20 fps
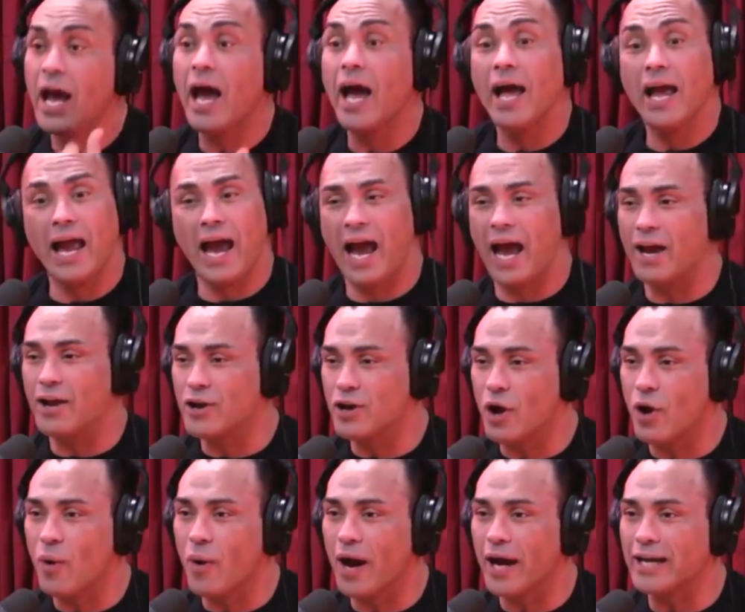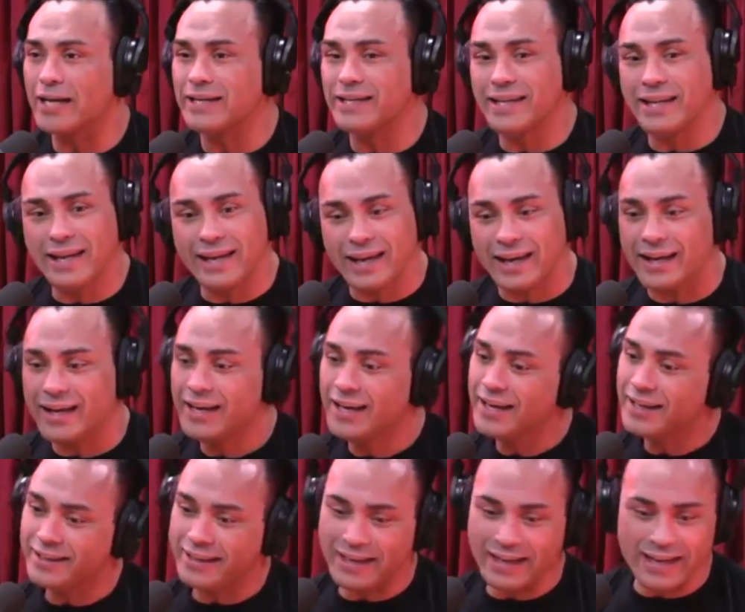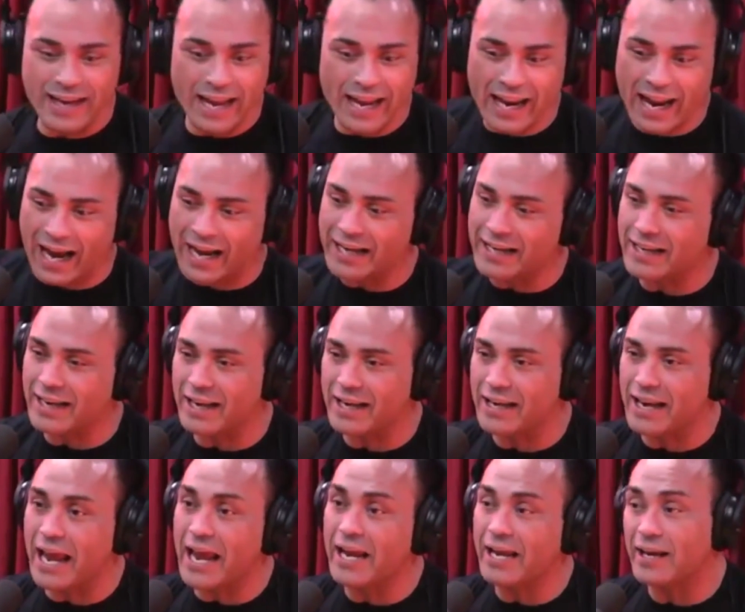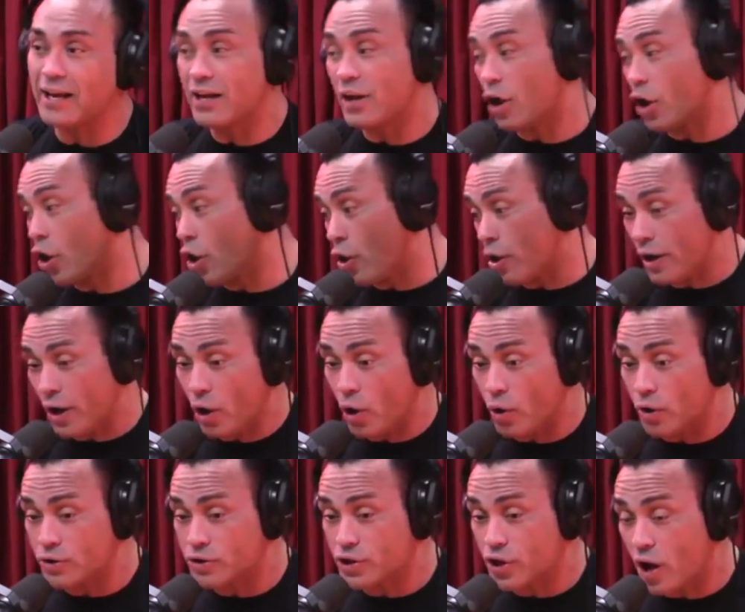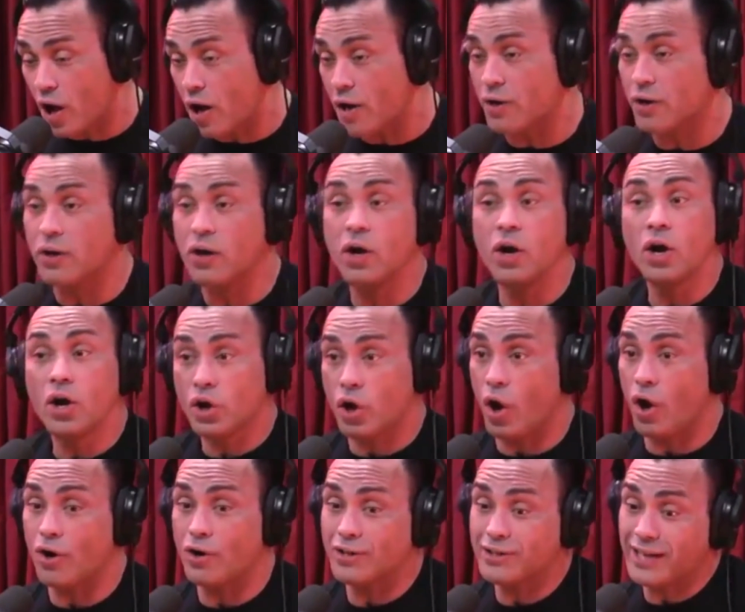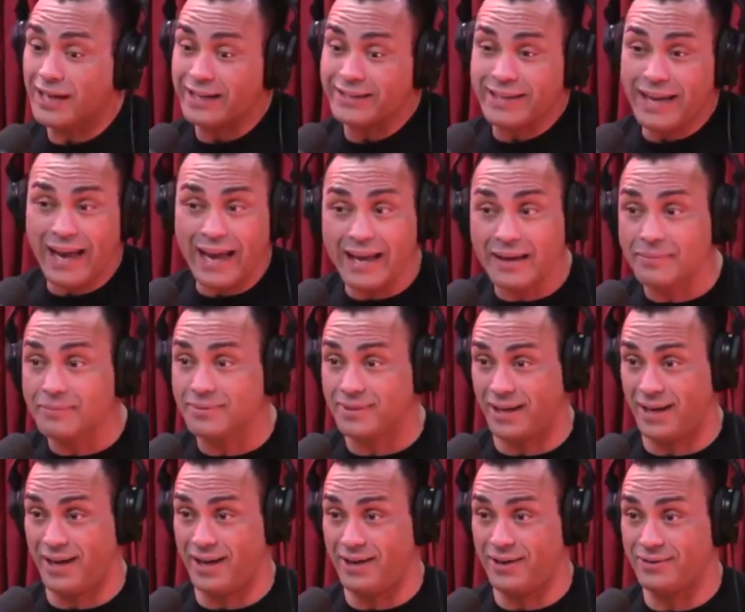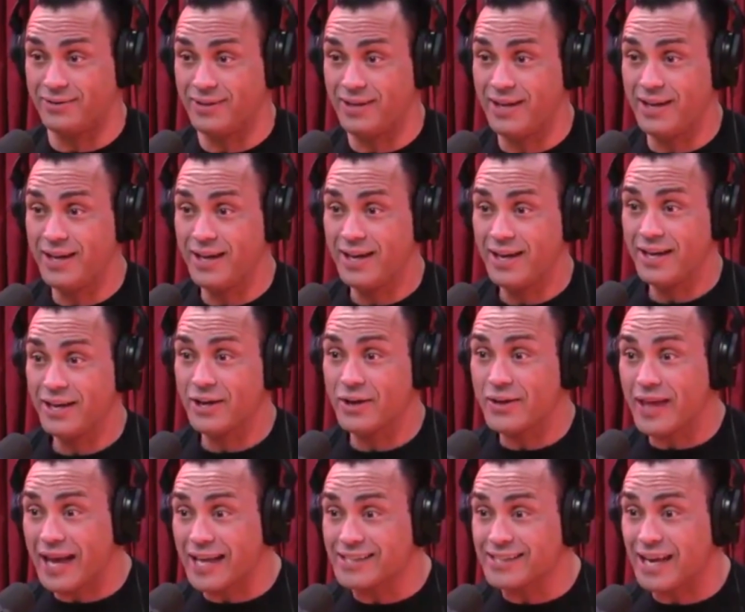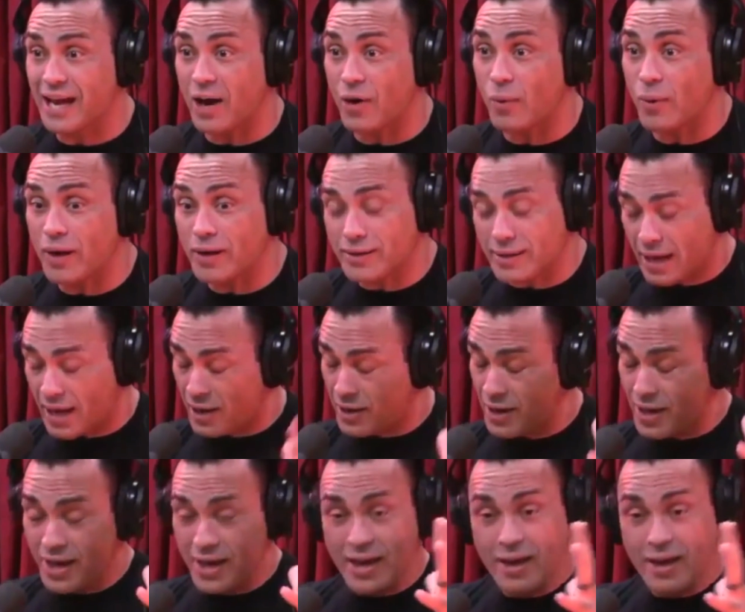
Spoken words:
I had no idea that Nate hurts Conor. Conor takes him down. You know, that's how it went down.